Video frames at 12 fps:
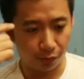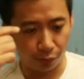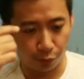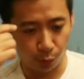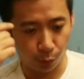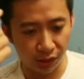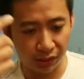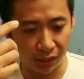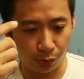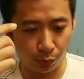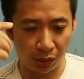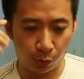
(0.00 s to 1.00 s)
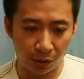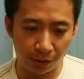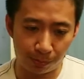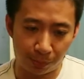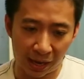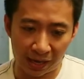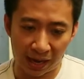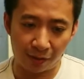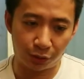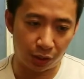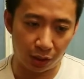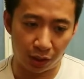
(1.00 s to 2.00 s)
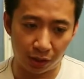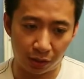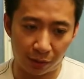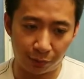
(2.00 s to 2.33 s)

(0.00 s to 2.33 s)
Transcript: For one thing, when I went back after